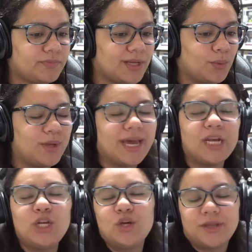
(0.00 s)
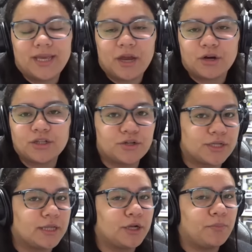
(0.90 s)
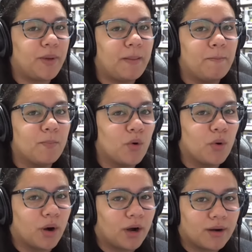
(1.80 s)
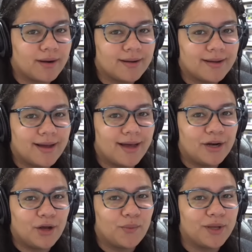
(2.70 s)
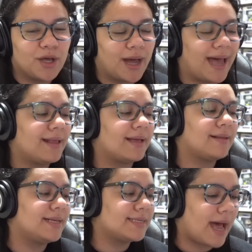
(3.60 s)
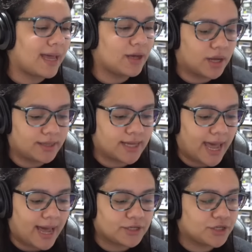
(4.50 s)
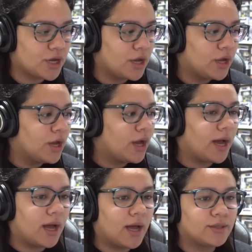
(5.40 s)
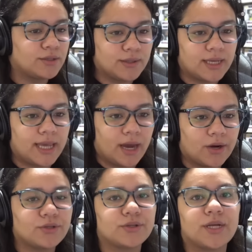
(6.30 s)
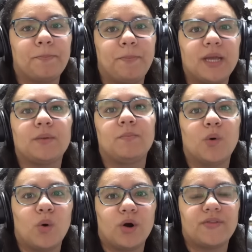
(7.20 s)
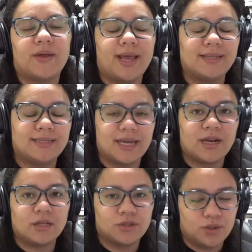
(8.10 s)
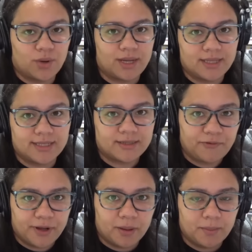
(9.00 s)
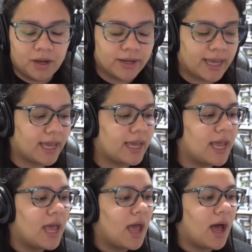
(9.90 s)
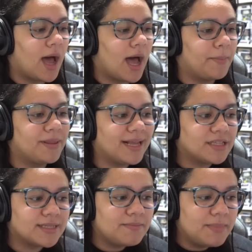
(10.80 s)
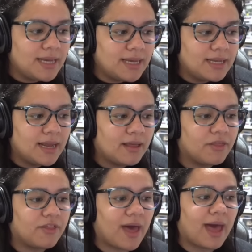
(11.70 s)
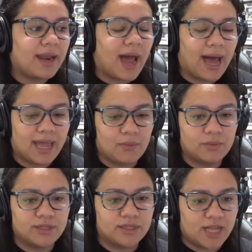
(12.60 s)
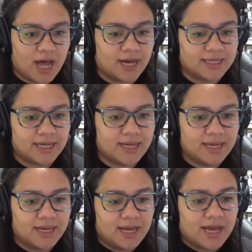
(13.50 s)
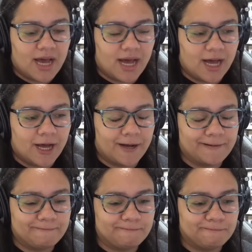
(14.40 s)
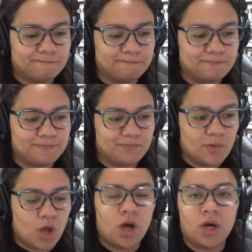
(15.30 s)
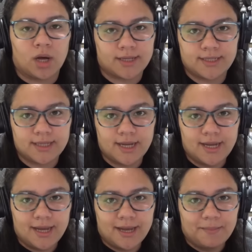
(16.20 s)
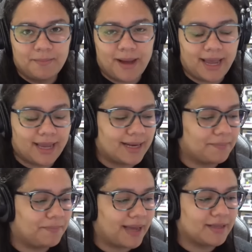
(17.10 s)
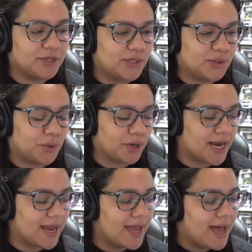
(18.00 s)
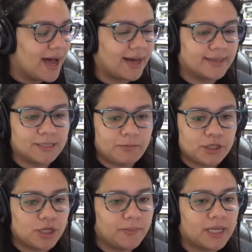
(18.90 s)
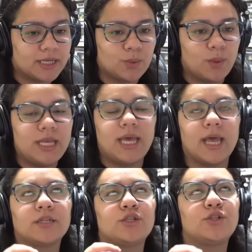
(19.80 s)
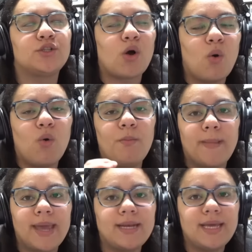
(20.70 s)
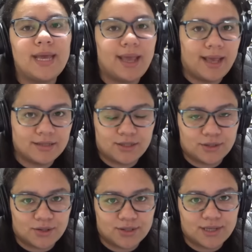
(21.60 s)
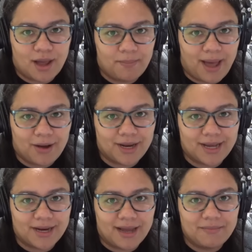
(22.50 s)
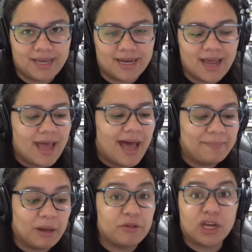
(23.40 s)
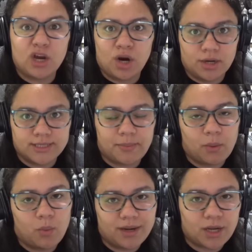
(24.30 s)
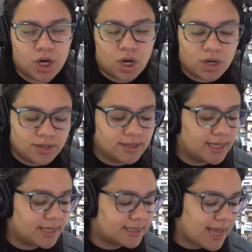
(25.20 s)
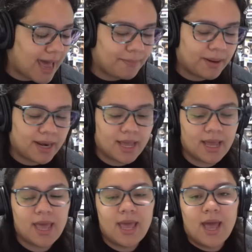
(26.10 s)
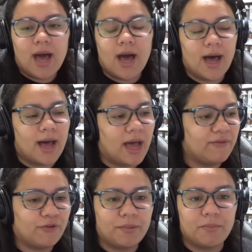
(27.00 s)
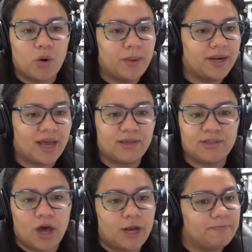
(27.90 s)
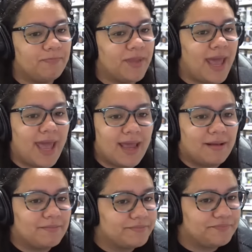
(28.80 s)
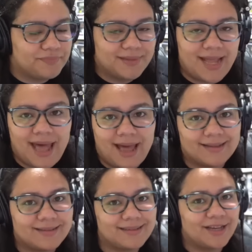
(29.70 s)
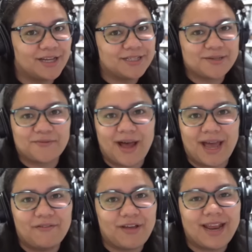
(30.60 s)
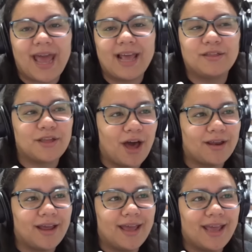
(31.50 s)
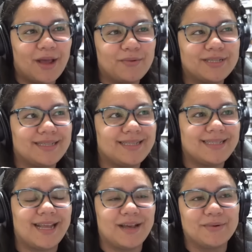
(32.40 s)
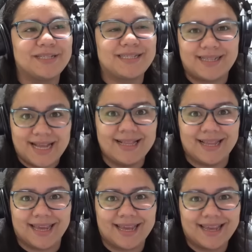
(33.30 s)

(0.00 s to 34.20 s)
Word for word: we kind of knew the characters a little bit more. I don't know. We got I at least I got attached uh, to the characters a bit more than I did during this film, okay? Uh, but that doesn't mean that I was not um, hooked by it, by the story, uh, especially because we get so many answers about it. I mean, about the curse, about what currently is happening. Uh, I, for a moment, I thought, hey, nah, they're gonna survive, and I thought it was it was Cindy